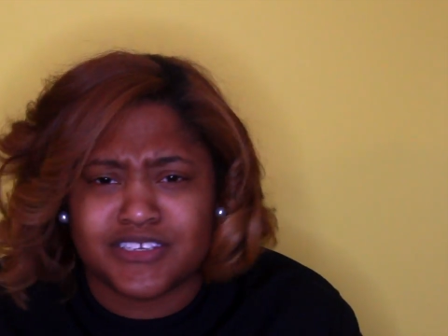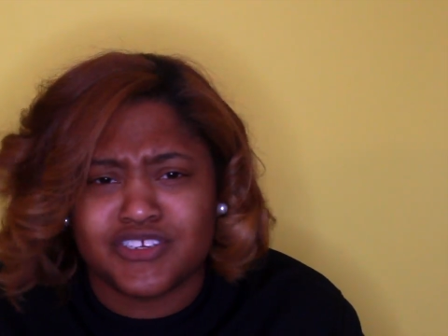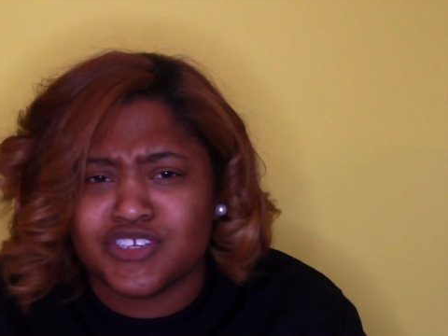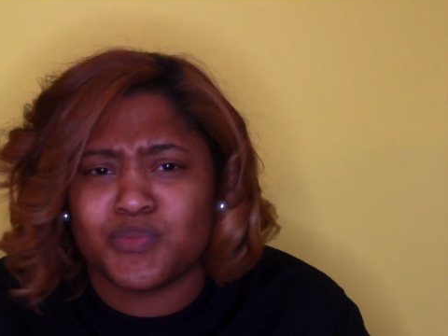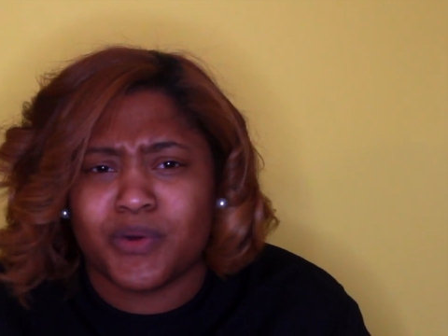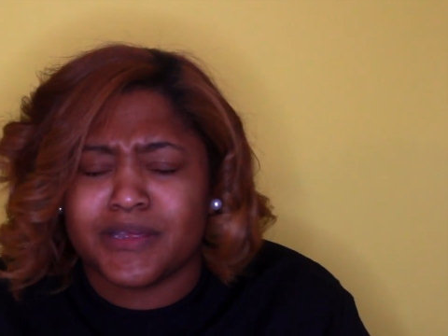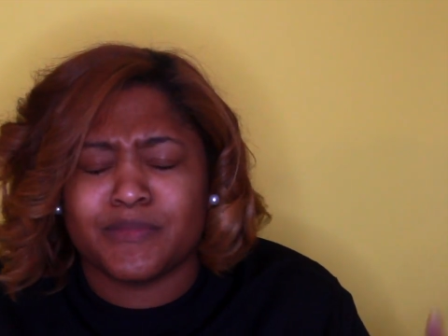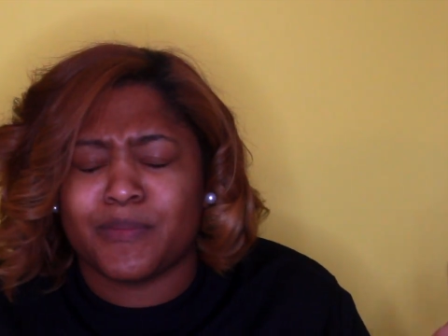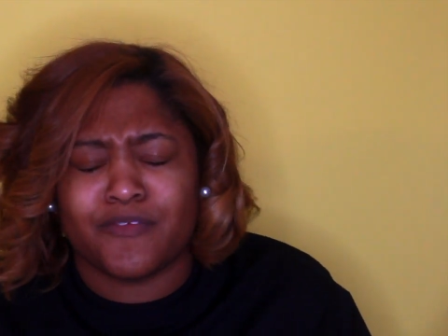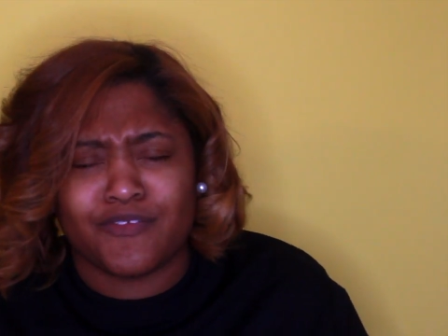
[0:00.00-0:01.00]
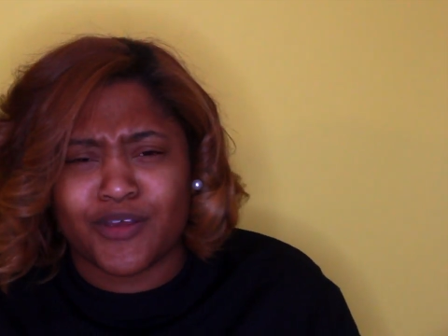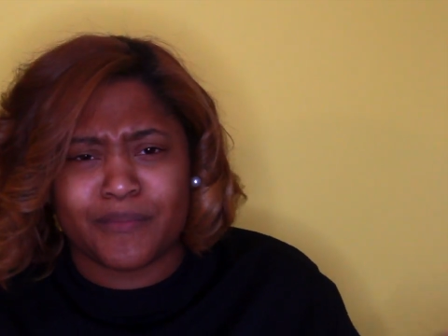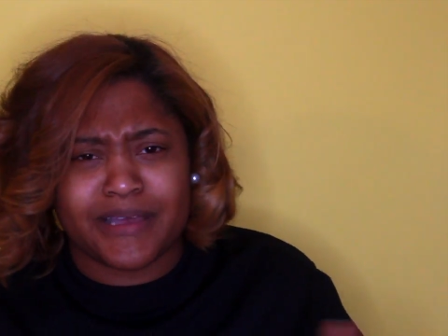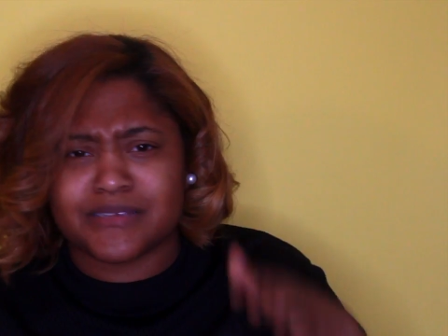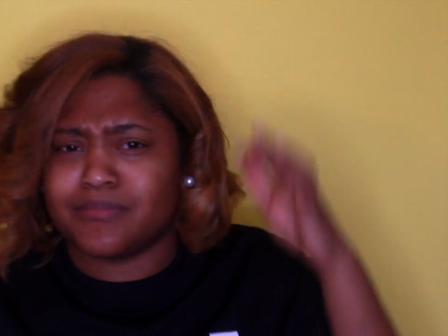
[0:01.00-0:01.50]
She just wanted him to perform
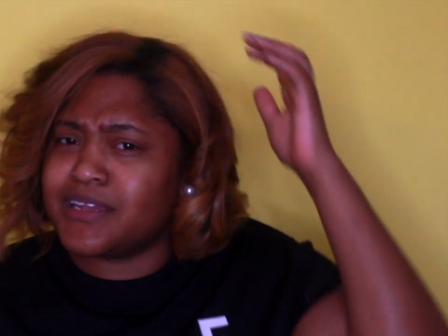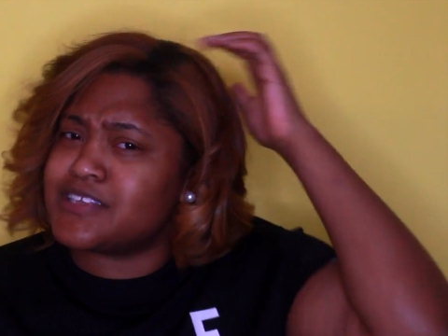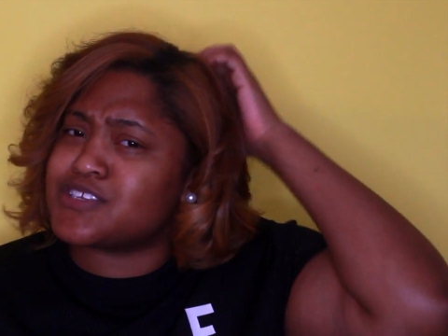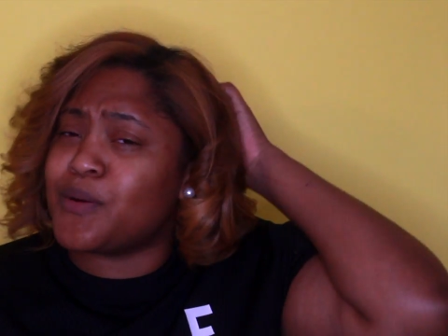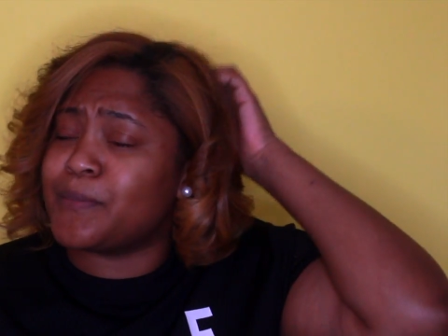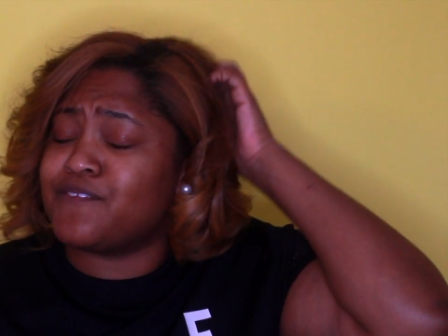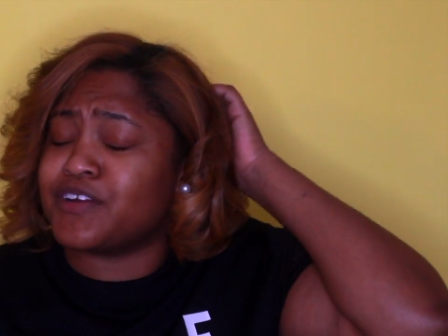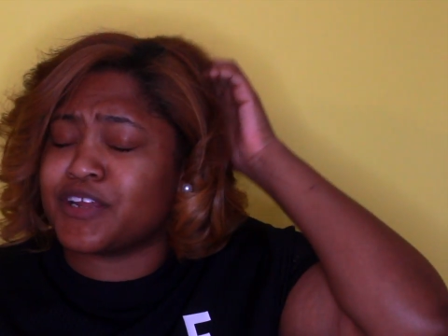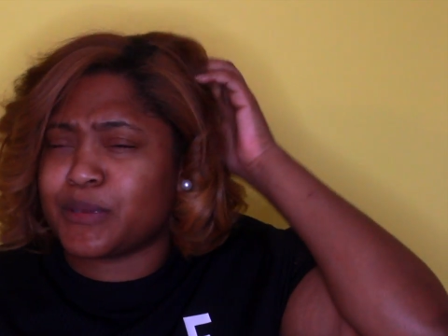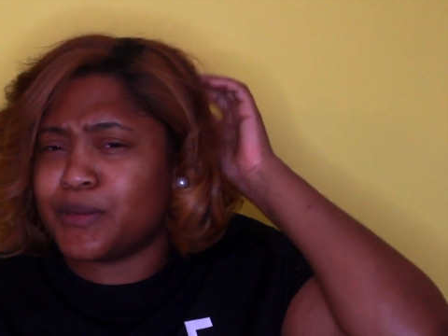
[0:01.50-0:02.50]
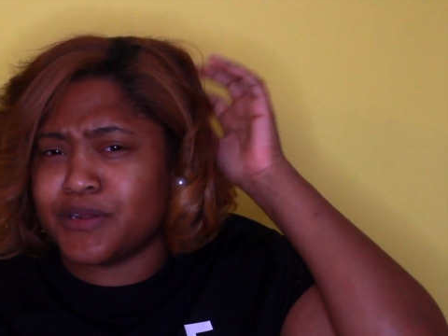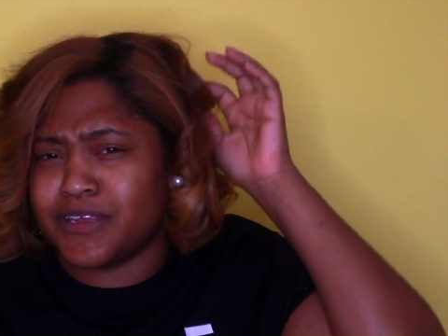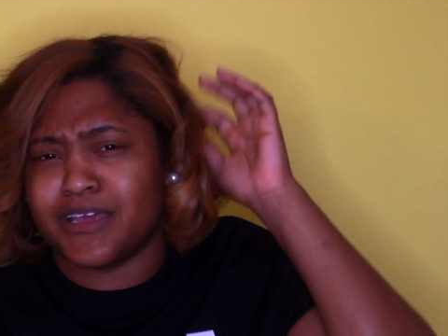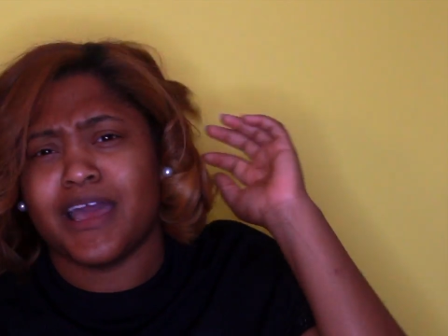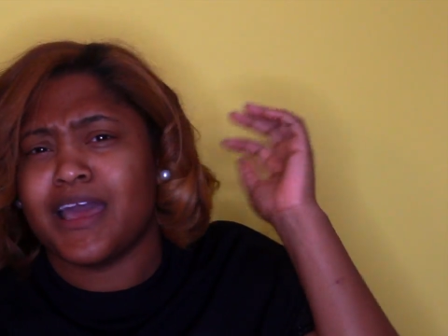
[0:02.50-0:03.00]
at something that's going to be for the
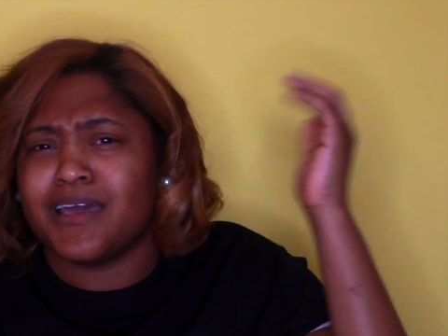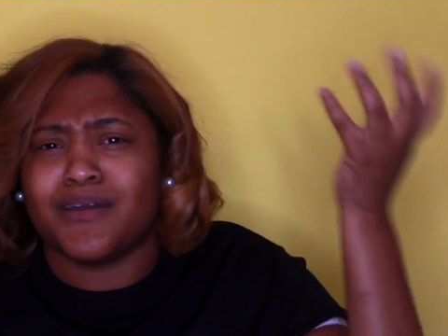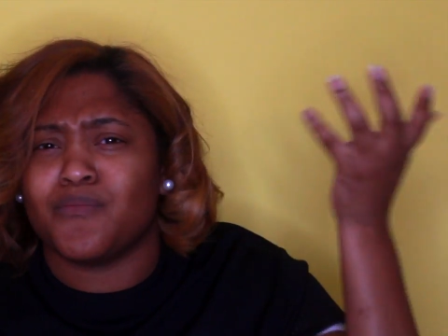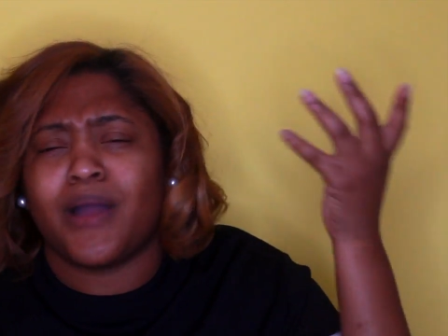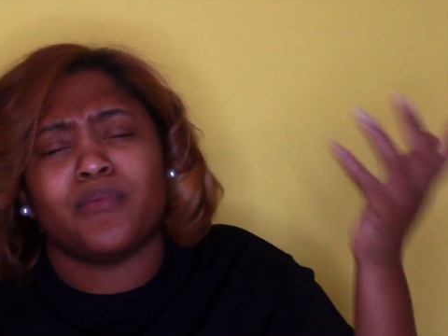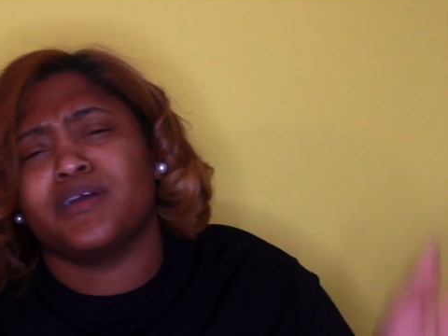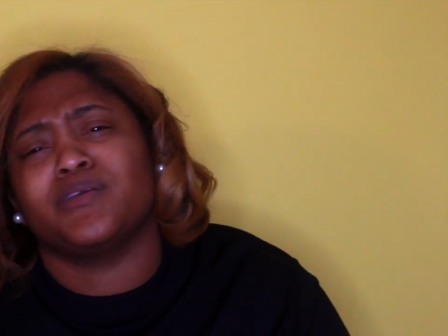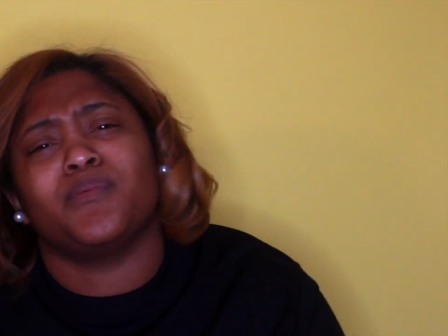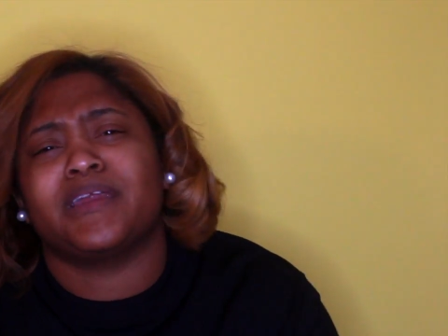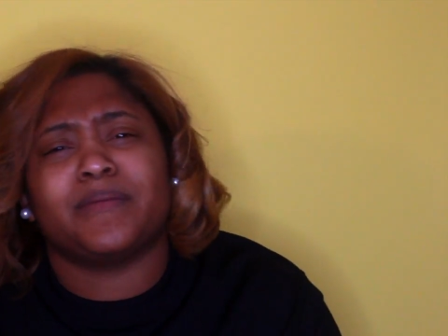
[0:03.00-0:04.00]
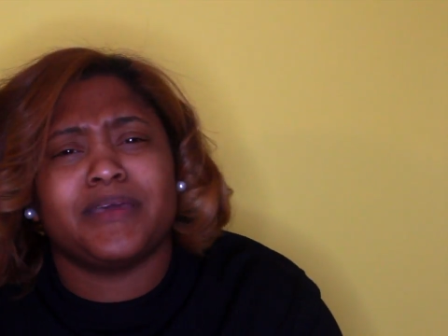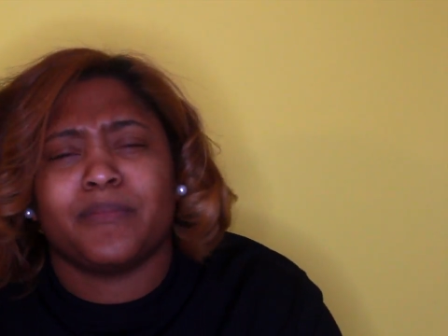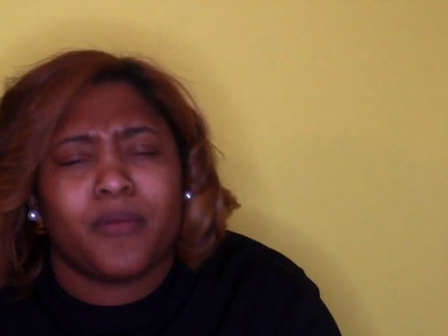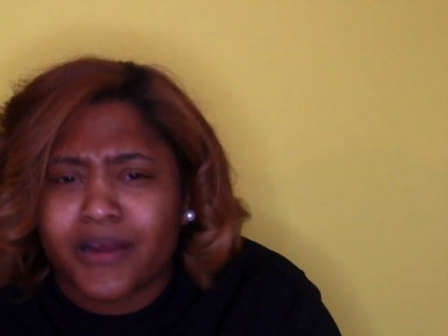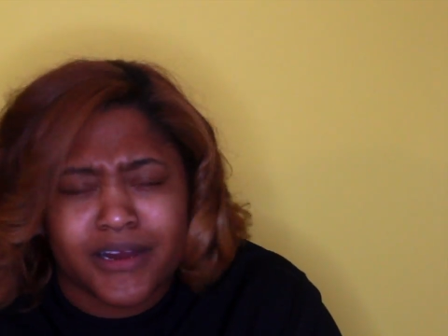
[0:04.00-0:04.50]
community. Why wouldn't you want to be a
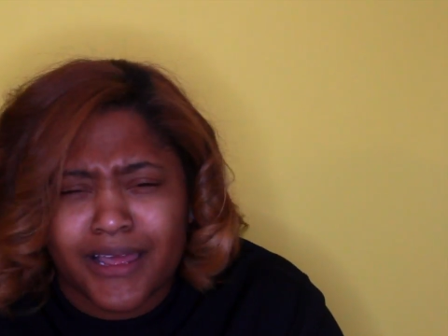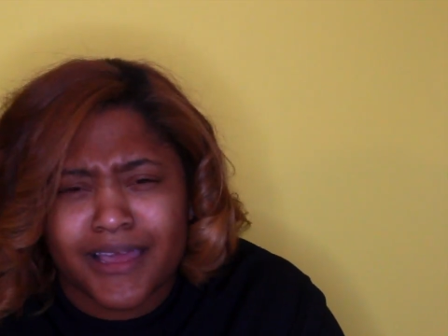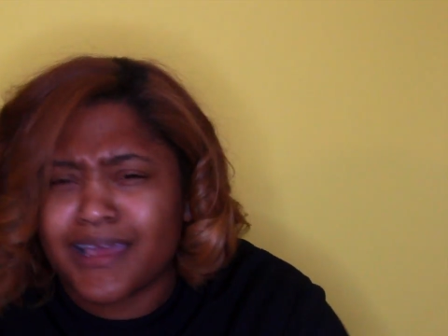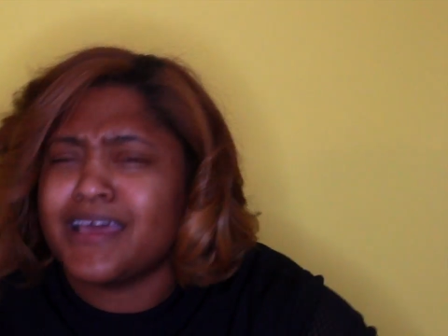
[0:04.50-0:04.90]
part of that?